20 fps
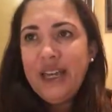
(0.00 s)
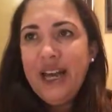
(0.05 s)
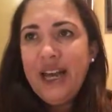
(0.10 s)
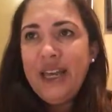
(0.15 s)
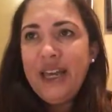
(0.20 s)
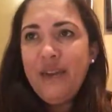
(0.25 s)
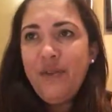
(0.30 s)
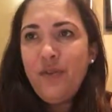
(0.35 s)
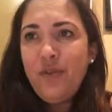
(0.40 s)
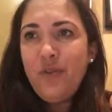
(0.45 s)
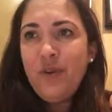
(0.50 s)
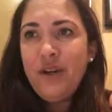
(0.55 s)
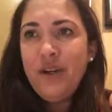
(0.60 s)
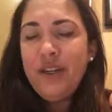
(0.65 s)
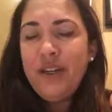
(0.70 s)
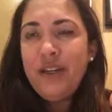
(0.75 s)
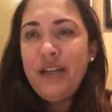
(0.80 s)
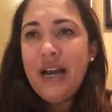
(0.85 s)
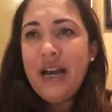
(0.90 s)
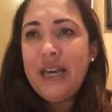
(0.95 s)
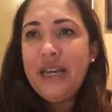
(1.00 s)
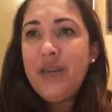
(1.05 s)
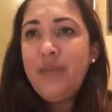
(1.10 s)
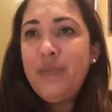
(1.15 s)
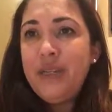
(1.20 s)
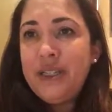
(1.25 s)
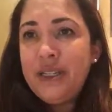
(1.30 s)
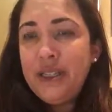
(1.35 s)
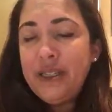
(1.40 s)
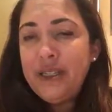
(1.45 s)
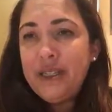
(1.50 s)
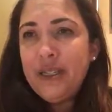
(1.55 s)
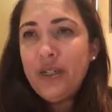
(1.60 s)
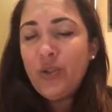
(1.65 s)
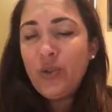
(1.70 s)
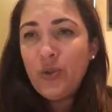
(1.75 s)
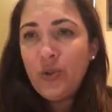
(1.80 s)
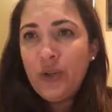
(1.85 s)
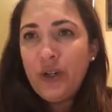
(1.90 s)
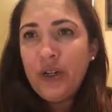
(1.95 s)
Hi everyone, I am
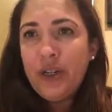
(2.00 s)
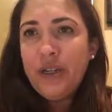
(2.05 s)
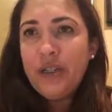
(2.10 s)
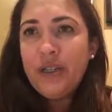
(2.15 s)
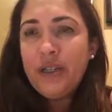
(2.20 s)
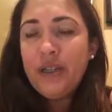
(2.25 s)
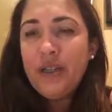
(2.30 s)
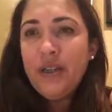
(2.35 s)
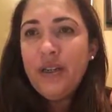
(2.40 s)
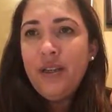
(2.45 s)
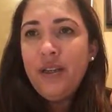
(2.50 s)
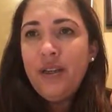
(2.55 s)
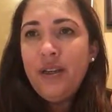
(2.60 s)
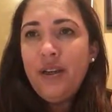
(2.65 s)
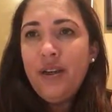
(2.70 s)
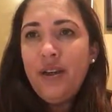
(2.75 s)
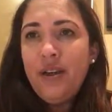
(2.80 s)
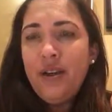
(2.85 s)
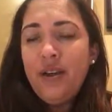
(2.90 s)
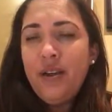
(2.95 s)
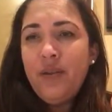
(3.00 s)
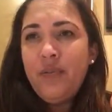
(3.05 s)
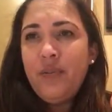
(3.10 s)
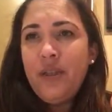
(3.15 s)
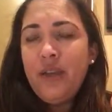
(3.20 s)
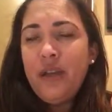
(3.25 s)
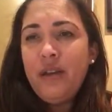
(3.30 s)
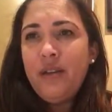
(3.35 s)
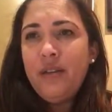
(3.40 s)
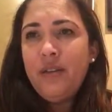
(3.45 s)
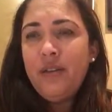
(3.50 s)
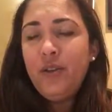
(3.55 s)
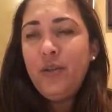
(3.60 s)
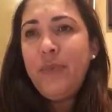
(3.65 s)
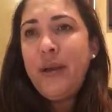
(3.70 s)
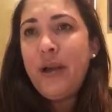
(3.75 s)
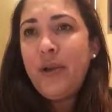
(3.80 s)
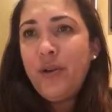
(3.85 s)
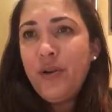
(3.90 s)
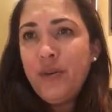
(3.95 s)
Leticia Torres. A little
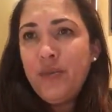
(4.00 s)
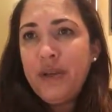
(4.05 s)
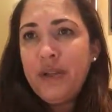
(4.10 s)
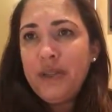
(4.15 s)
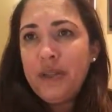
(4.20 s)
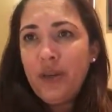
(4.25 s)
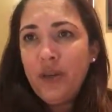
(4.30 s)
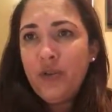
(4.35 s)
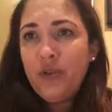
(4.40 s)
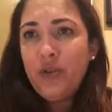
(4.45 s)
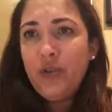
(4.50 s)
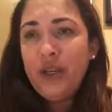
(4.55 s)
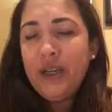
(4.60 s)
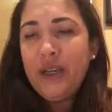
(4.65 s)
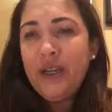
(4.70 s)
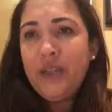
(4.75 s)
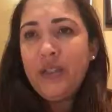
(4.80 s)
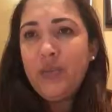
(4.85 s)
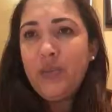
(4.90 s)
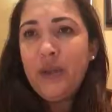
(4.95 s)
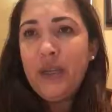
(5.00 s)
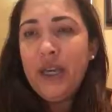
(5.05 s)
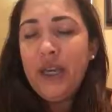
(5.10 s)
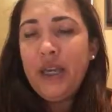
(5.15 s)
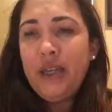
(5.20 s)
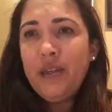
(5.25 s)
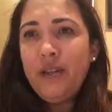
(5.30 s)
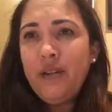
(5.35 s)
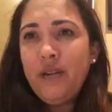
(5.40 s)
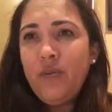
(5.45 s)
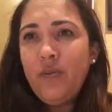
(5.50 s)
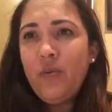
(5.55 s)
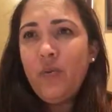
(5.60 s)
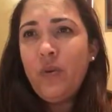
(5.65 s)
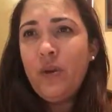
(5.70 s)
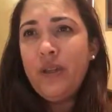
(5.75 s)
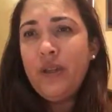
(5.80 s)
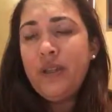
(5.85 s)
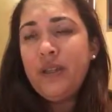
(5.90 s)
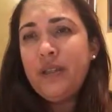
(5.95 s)
background on myself so I can explain
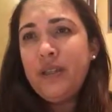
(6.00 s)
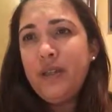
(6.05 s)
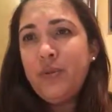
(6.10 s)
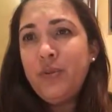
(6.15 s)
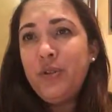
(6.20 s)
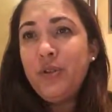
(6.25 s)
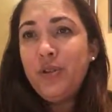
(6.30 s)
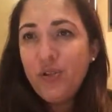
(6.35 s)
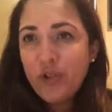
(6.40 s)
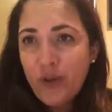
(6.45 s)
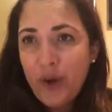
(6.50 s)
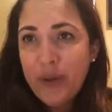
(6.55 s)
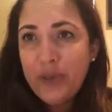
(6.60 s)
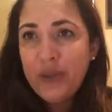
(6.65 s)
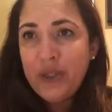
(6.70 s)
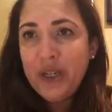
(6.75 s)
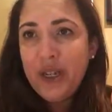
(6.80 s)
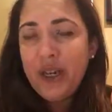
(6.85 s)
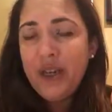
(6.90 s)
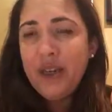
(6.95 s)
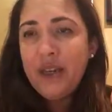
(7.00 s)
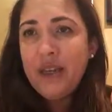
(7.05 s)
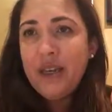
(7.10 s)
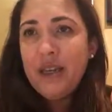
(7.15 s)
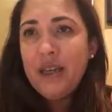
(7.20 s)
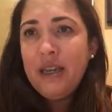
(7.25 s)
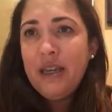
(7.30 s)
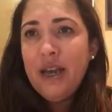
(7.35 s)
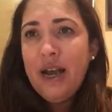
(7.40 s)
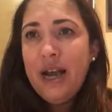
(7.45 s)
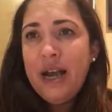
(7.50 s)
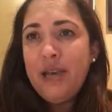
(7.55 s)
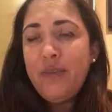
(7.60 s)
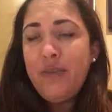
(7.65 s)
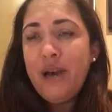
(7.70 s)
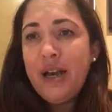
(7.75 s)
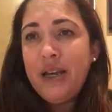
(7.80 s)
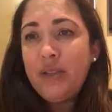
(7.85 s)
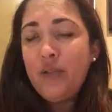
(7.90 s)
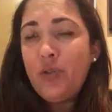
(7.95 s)
what it is I'm going to describe today. I
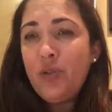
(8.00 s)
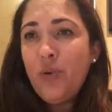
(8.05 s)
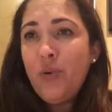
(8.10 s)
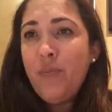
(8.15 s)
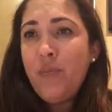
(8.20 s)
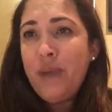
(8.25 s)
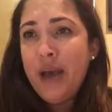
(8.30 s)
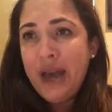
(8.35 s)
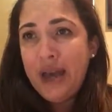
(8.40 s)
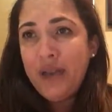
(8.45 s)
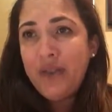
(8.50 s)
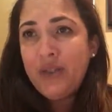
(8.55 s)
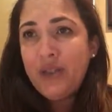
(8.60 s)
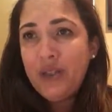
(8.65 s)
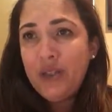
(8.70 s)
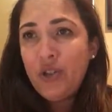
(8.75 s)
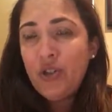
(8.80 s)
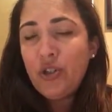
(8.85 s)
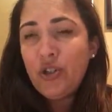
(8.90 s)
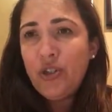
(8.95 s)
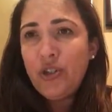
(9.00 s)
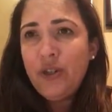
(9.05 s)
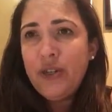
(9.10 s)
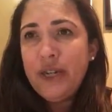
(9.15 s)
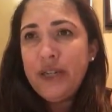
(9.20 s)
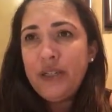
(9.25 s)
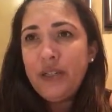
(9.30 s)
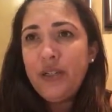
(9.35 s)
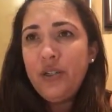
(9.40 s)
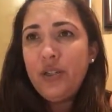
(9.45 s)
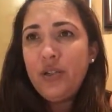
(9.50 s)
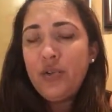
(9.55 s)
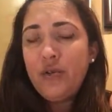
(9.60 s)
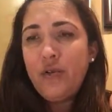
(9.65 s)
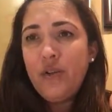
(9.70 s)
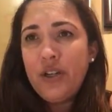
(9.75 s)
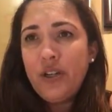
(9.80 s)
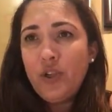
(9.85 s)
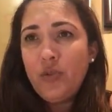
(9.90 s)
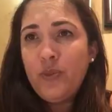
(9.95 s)
am a high school math teacher. I teach
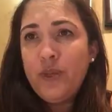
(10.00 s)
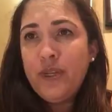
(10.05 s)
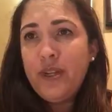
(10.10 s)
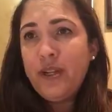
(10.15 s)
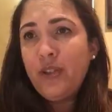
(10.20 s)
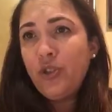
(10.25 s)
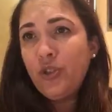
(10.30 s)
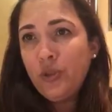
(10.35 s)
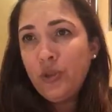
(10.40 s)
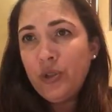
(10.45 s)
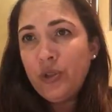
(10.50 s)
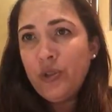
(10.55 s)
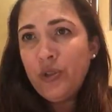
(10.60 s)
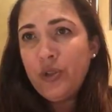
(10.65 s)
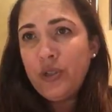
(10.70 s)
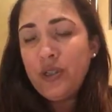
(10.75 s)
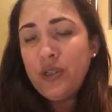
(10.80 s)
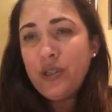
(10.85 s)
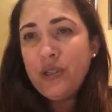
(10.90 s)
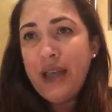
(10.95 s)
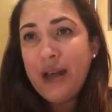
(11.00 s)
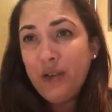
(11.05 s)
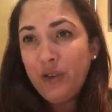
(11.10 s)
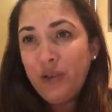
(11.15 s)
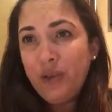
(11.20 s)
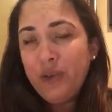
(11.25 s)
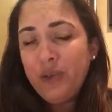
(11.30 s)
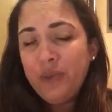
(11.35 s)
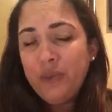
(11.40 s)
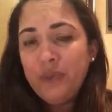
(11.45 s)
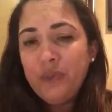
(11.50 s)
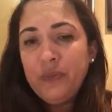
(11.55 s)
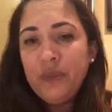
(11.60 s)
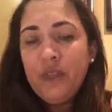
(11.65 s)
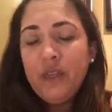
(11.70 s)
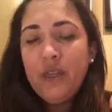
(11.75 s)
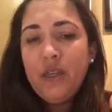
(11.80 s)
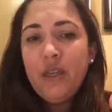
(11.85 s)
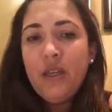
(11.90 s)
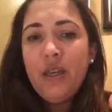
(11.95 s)
freshmen and juniors algebra.
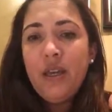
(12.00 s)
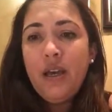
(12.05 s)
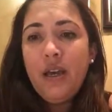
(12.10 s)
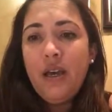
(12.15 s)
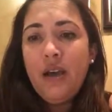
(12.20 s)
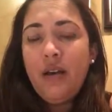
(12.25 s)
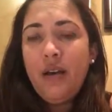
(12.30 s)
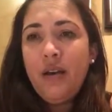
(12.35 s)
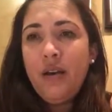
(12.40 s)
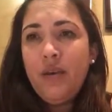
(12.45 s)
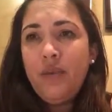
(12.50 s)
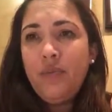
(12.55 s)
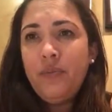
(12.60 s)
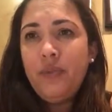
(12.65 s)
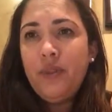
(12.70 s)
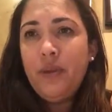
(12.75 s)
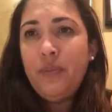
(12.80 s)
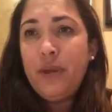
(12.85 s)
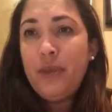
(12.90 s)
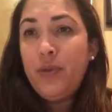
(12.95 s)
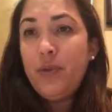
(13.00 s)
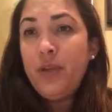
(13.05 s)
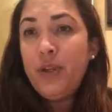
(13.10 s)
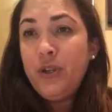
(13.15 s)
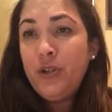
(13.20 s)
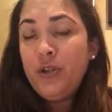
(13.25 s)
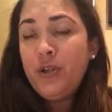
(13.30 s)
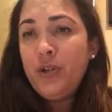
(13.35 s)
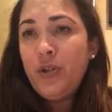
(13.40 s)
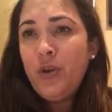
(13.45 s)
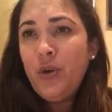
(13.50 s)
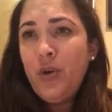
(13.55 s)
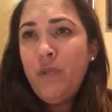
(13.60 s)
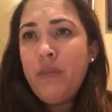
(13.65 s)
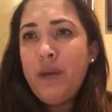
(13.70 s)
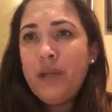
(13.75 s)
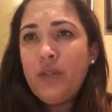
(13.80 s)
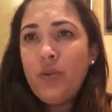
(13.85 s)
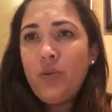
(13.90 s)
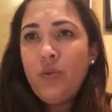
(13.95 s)
About 3 years ago,
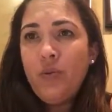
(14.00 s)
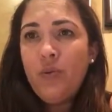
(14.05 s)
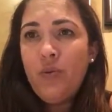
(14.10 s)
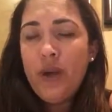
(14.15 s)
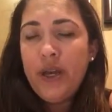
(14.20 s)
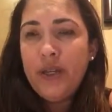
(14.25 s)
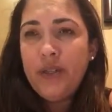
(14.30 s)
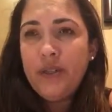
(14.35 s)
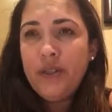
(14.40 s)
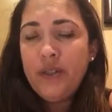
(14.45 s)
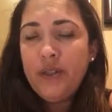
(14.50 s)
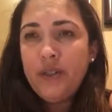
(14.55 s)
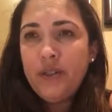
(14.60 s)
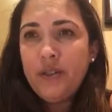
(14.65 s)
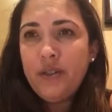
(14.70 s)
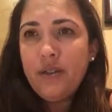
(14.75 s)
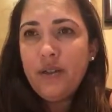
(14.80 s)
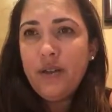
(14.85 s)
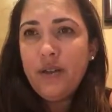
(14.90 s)
my school went